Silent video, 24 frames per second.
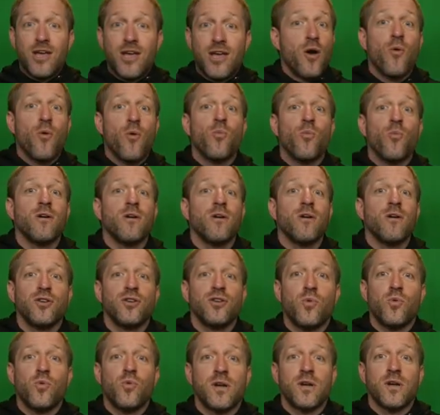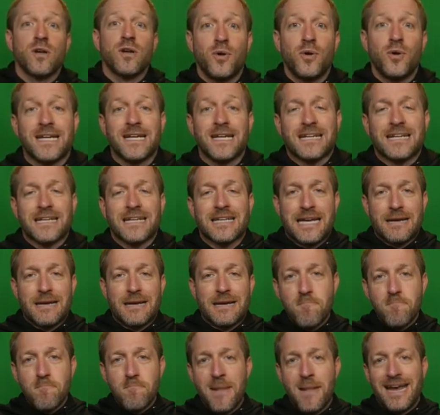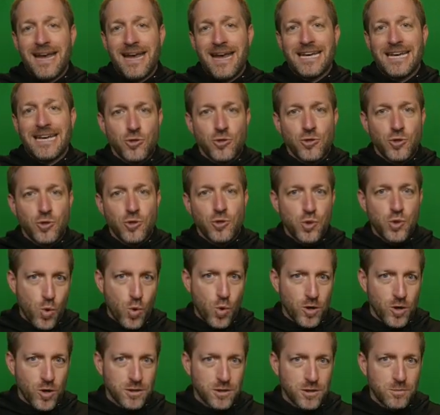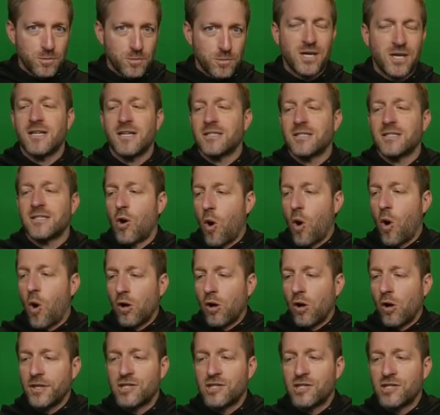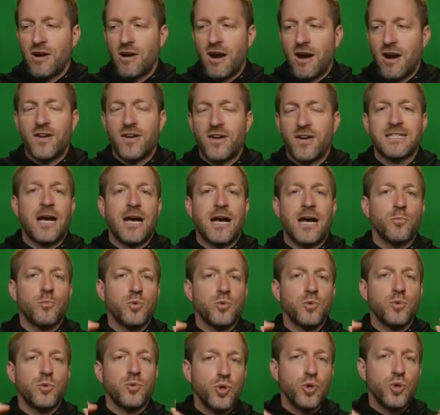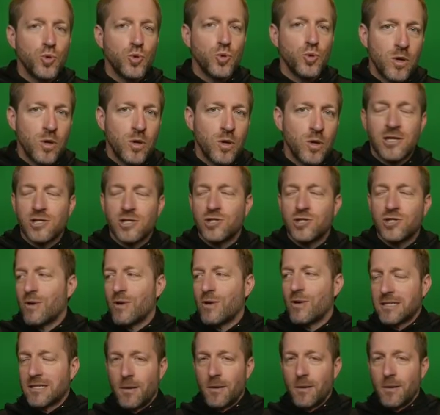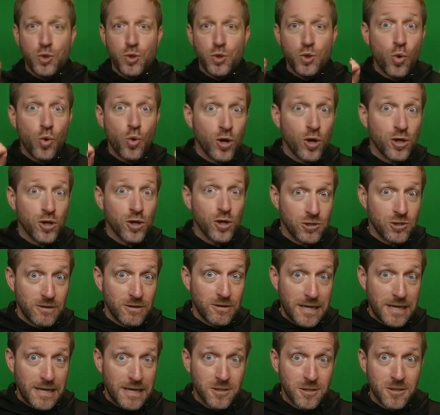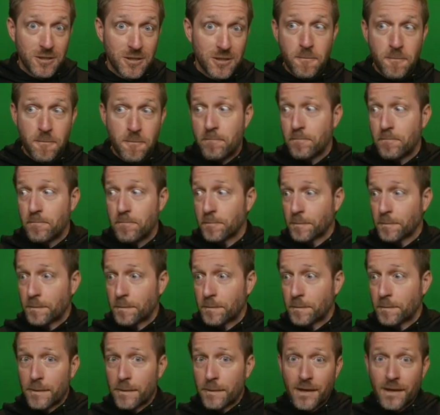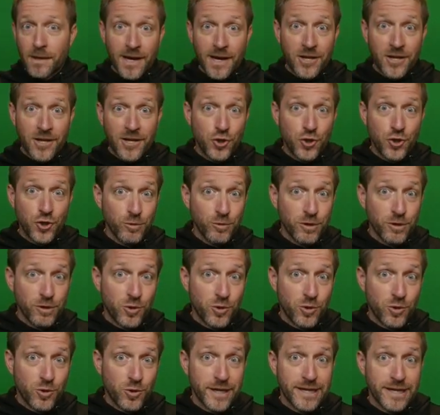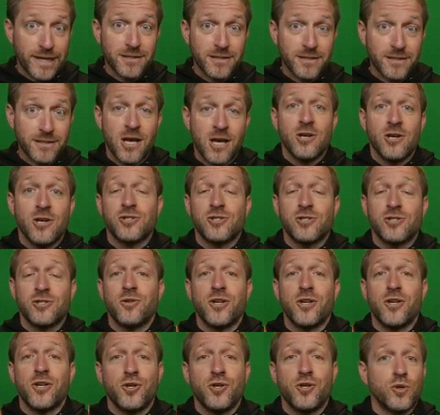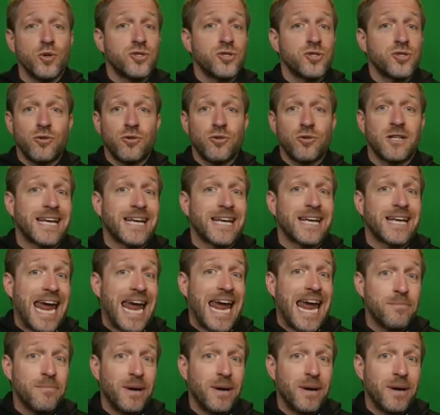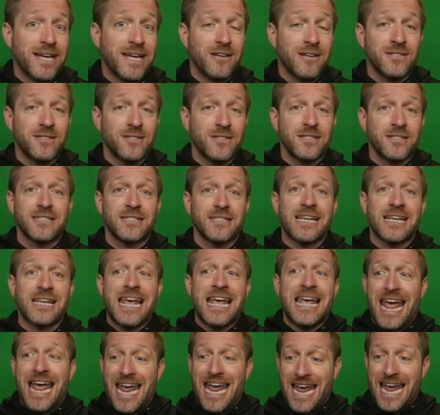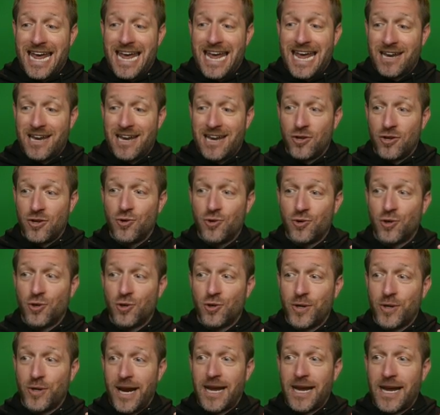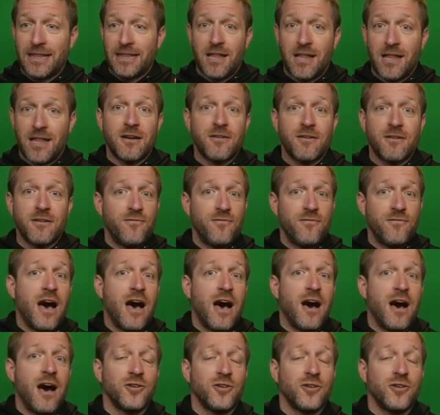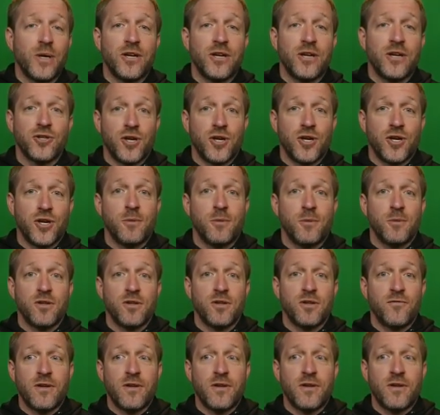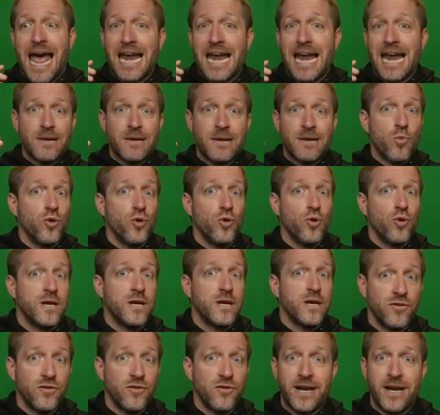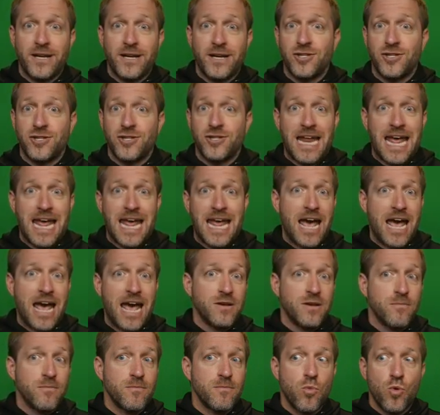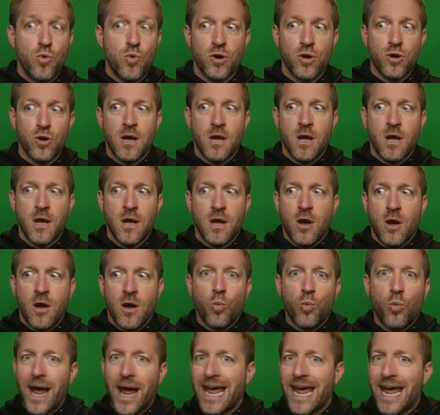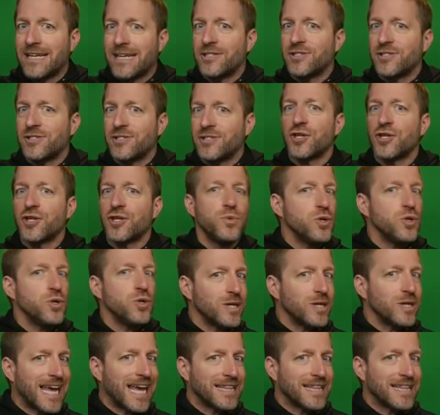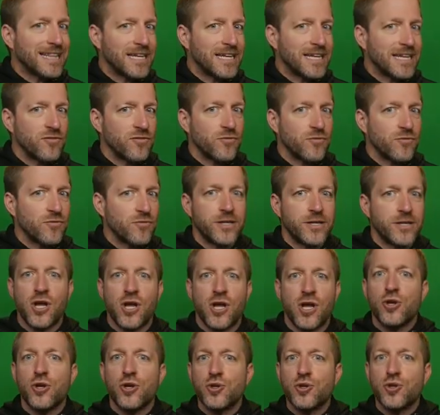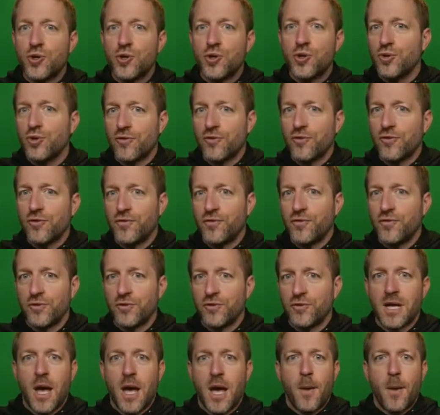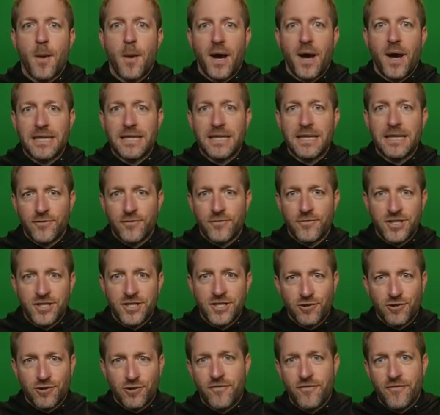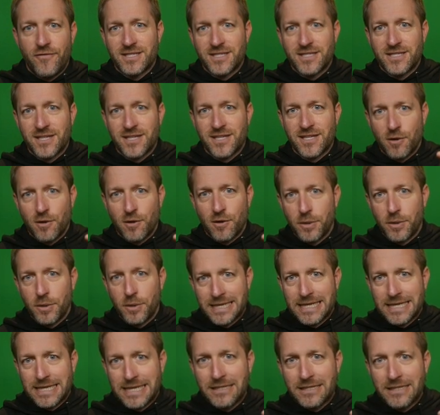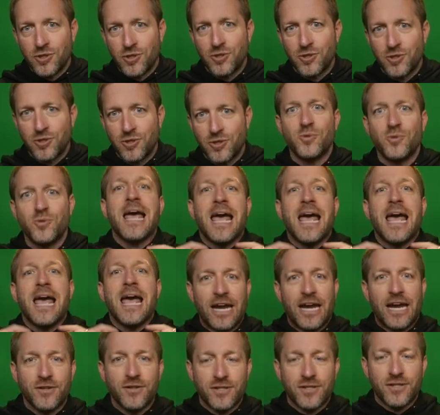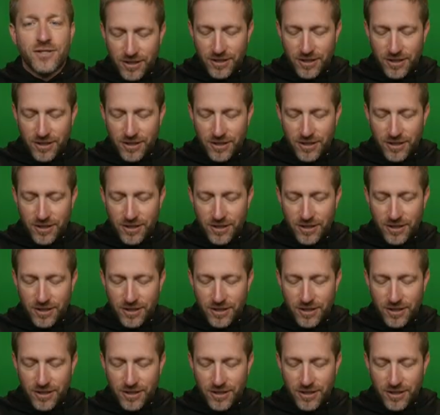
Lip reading: wherever you want to put it, make it yours, because all of these graphics help you dress up your streams and your recordings so that yours don't look like anybody else's. And you create a lot of value in terms of adding more information and having more ways to communicate that information to your viewers by leveraging the graphics that are built into every single